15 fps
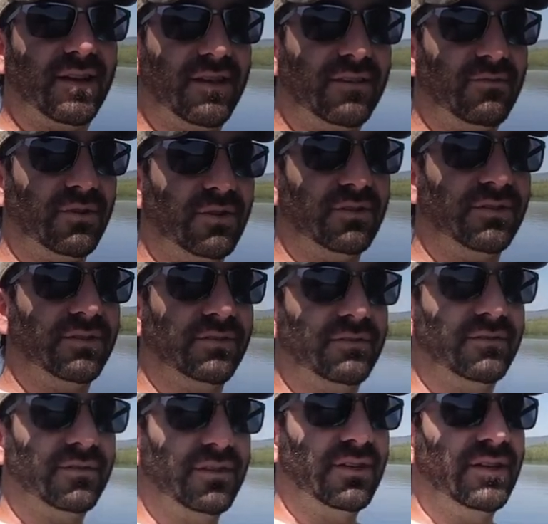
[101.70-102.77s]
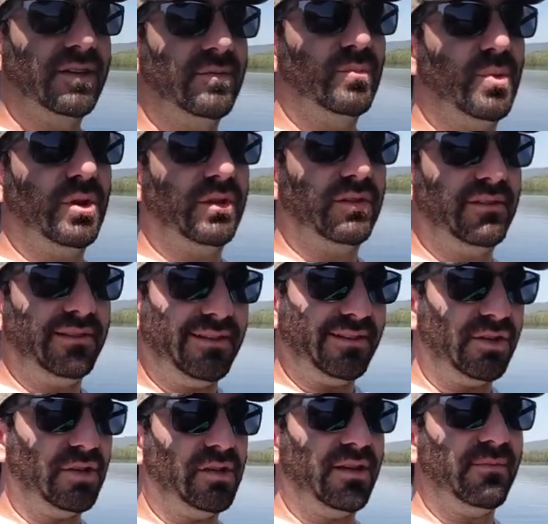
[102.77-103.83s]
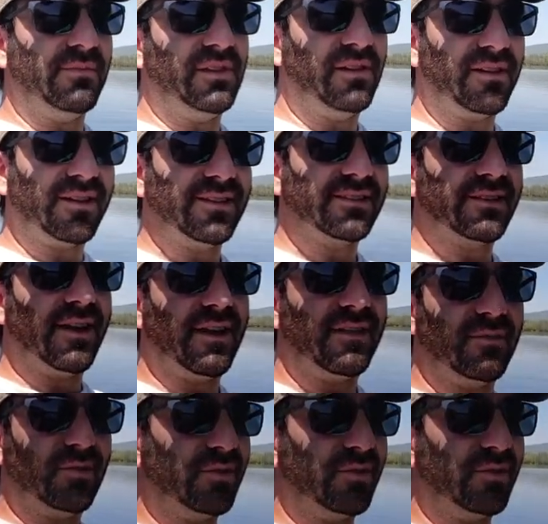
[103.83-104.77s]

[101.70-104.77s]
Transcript: guy in the world, but literally I'm the luckiest guy in the